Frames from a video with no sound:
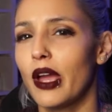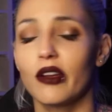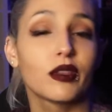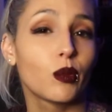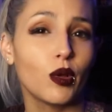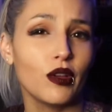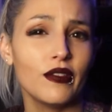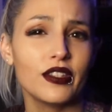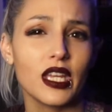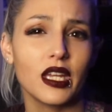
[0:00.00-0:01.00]
of the
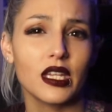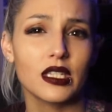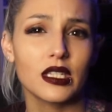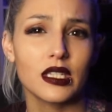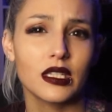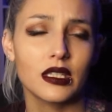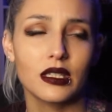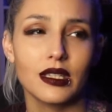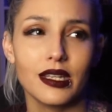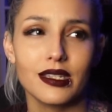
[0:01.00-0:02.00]
Wolves, I guess
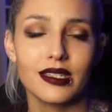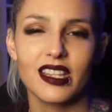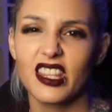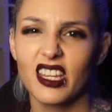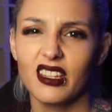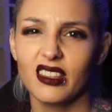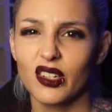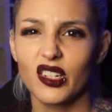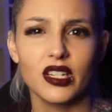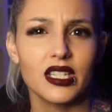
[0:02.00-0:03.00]
is the thing.
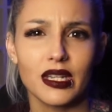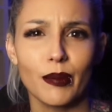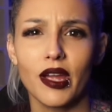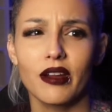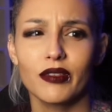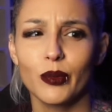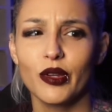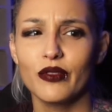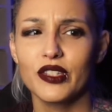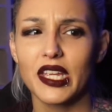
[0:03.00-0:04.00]
There is an Empire of the
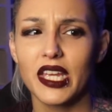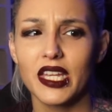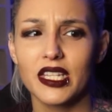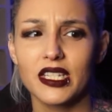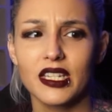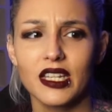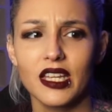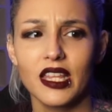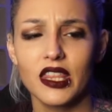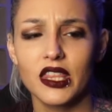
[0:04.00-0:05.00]
Wolves, and
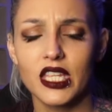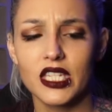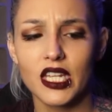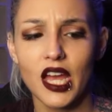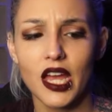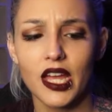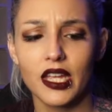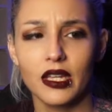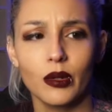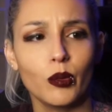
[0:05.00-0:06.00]
this guy,
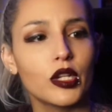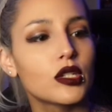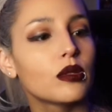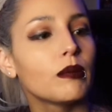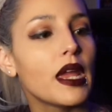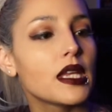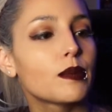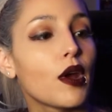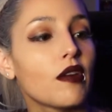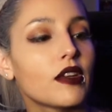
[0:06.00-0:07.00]
which makes
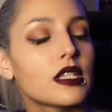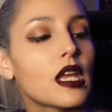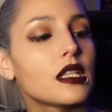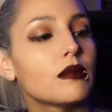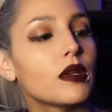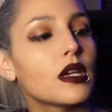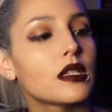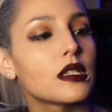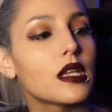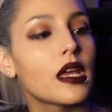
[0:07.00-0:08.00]
perfect sense because
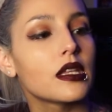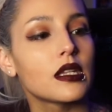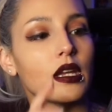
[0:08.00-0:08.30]
it says